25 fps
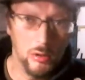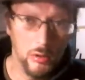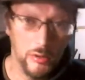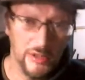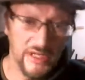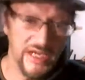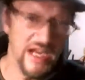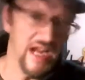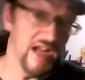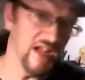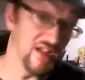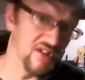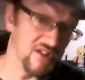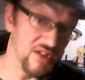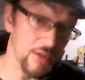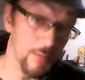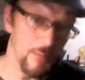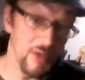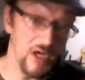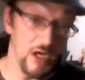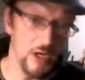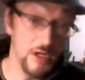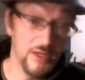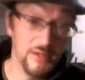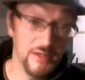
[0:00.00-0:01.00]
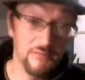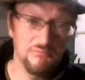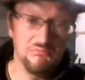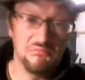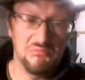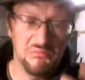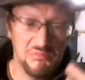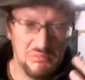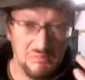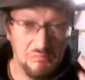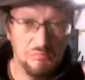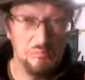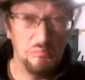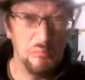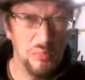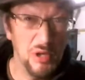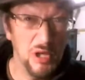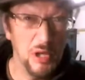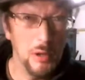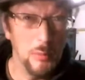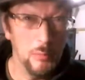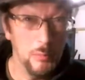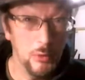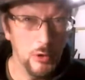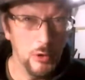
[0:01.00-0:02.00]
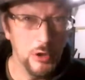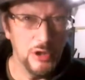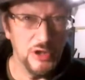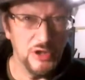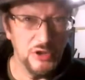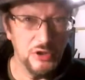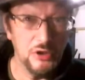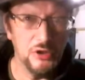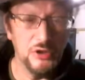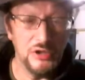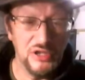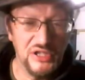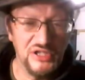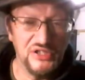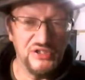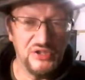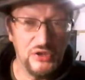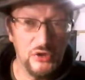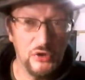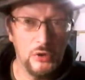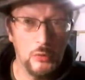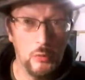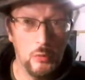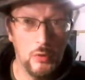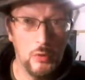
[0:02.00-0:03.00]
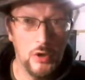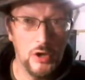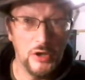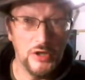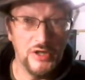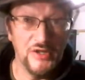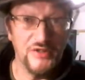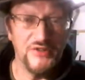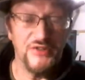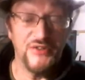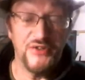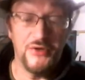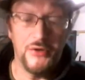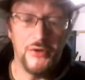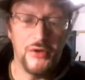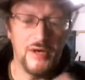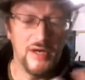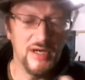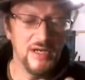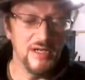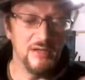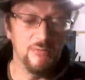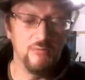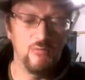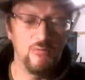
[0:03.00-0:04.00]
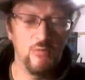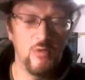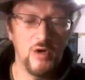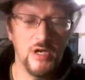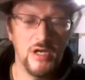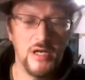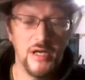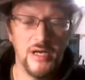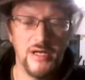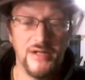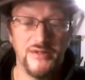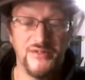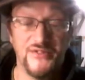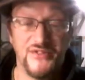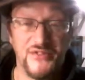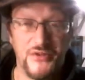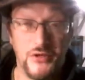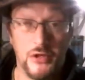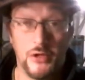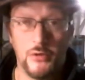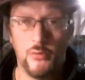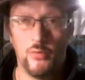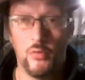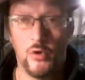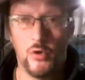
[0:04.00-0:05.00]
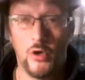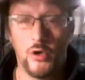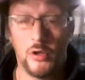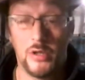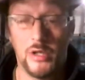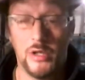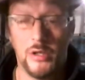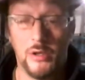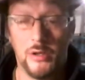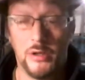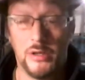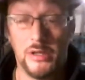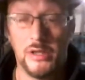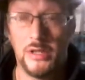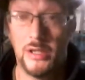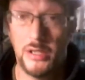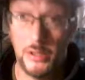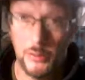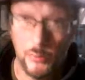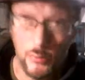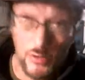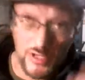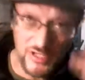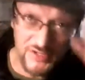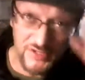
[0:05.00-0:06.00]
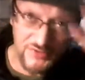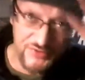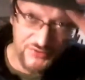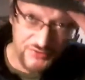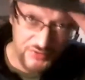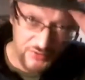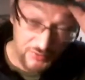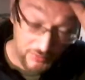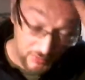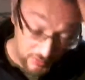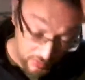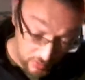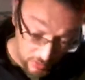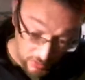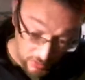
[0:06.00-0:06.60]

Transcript: Already asked about it. I'm pretty sure he's gonna want it, so I went ahead and started working on it anyways.